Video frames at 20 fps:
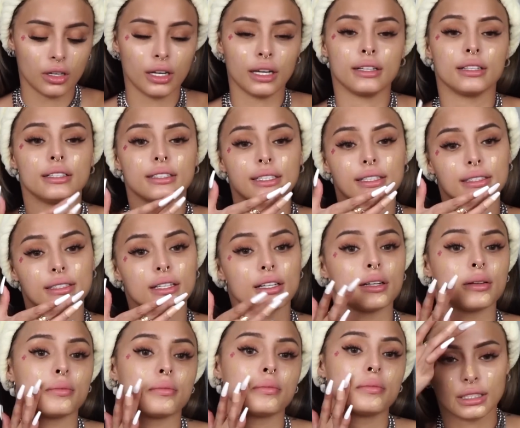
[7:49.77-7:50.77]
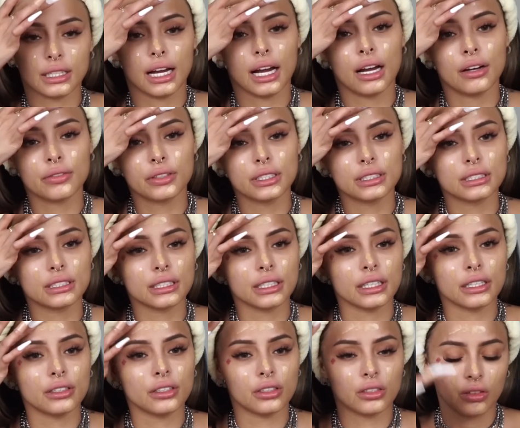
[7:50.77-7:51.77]
in the daytime because I have good
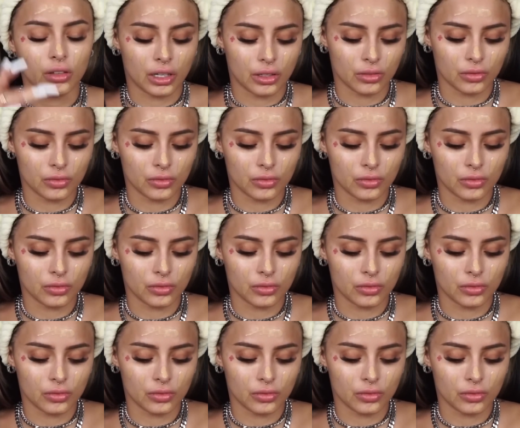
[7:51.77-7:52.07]
skin, you know.